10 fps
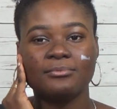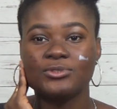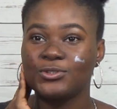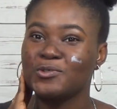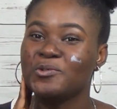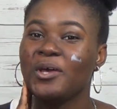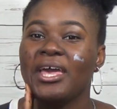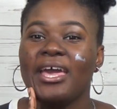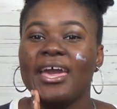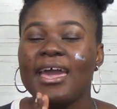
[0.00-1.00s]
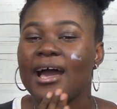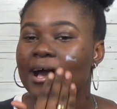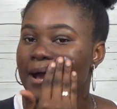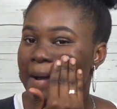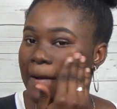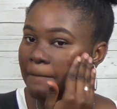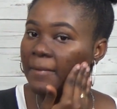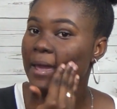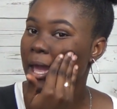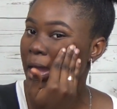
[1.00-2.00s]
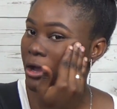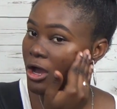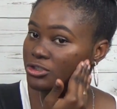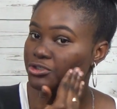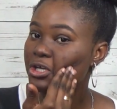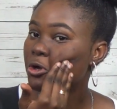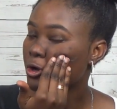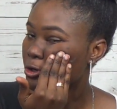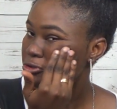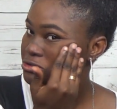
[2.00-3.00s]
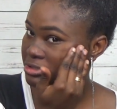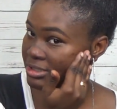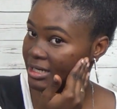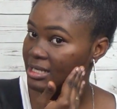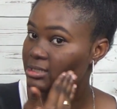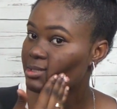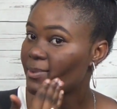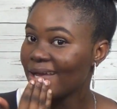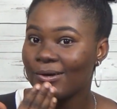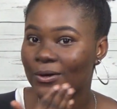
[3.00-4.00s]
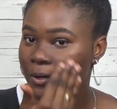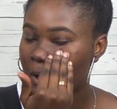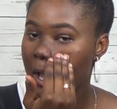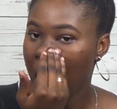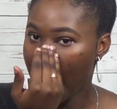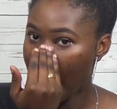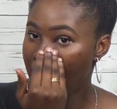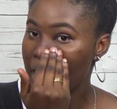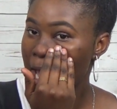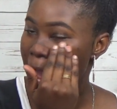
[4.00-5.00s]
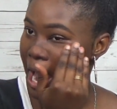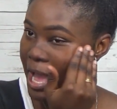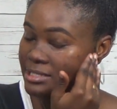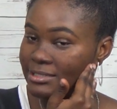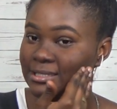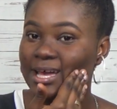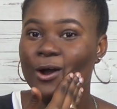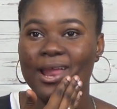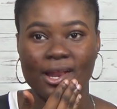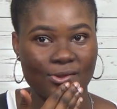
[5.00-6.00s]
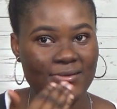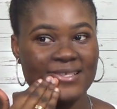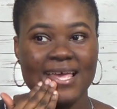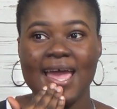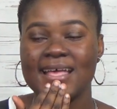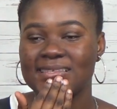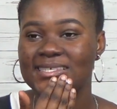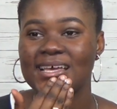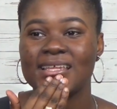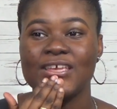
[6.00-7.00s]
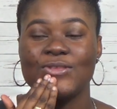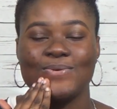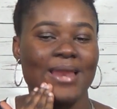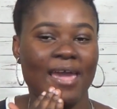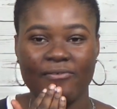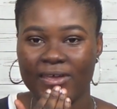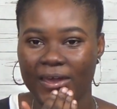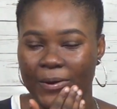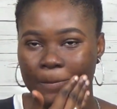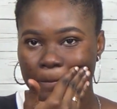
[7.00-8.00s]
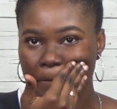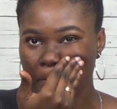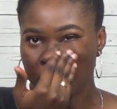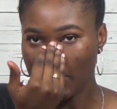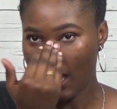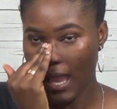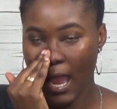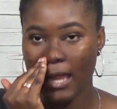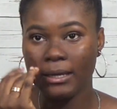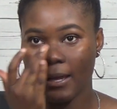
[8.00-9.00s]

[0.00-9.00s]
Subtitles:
to a country called Trinidad and Tobago, and all I knew is I had to start a new life here. And